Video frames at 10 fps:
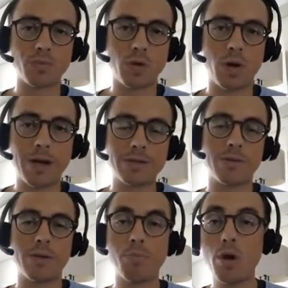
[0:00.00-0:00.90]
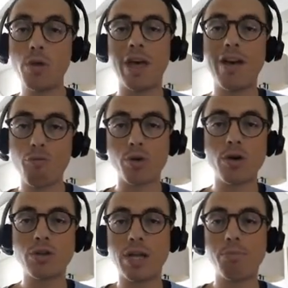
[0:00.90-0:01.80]
right? Both have
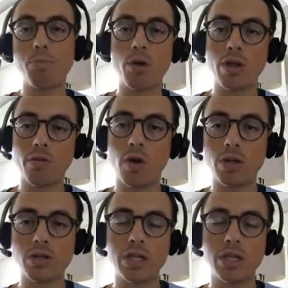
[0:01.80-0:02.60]
pros and both have cons.